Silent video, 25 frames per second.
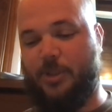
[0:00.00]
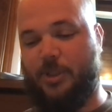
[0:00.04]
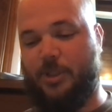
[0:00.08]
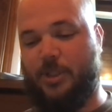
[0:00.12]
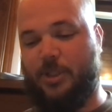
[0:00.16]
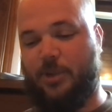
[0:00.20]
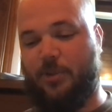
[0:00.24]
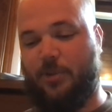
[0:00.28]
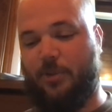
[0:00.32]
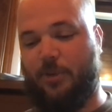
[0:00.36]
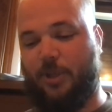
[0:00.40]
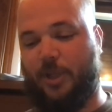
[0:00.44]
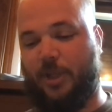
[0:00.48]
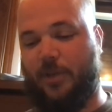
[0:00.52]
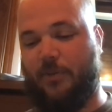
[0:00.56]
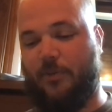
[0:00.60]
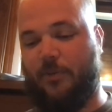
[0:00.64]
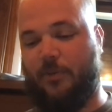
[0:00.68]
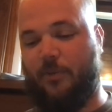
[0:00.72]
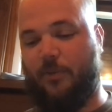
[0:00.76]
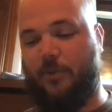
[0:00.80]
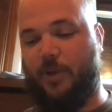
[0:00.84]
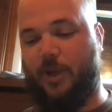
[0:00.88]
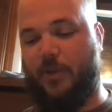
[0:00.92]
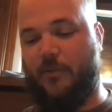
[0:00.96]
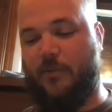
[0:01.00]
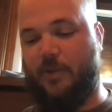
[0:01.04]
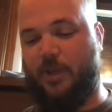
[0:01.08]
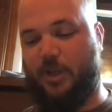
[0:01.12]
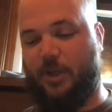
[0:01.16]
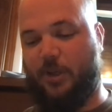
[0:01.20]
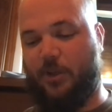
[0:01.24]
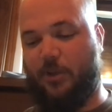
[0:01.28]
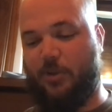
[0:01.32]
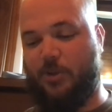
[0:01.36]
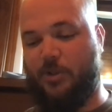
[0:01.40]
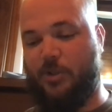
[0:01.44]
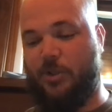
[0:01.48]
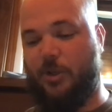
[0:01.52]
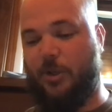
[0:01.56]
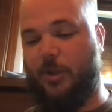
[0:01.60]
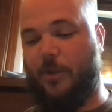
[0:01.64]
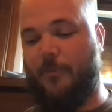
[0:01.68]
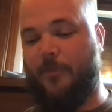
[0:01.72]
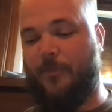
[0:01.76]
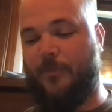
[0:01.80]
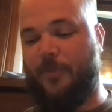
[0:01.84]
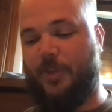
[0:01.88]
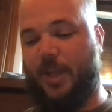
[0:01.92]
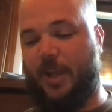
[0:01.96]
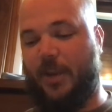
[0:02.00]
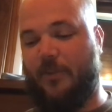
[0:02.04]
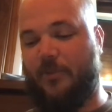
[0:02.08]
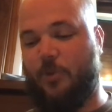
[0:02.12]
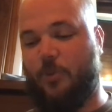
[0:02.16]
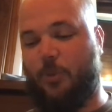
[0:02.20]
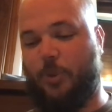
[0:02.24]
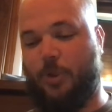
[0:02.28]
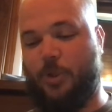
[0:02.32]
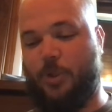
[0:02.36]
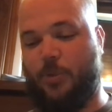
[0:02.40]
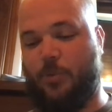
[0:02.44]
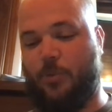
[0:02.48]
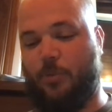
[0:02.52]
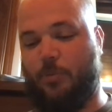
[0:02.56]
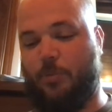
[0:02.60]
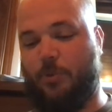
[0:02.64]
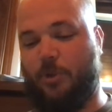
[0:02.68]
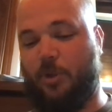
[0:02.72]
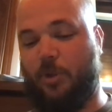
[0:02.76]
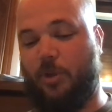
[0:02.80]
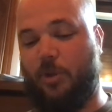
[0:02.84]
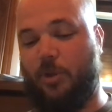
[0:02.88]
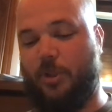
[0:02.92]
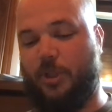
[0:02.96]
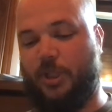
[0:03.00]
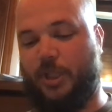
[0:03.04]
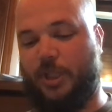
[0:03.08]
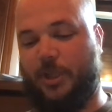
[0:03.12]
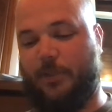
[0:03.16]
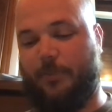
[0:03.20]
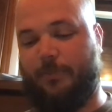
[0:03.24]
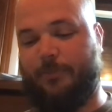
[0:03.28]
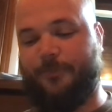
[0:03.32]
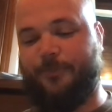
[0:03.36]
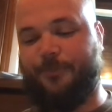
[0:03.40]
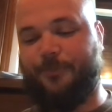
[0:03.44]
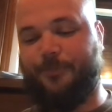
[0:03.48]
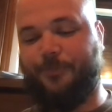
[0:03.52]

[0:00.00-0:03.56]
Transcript: and till the land for five years, after which it would belong to him.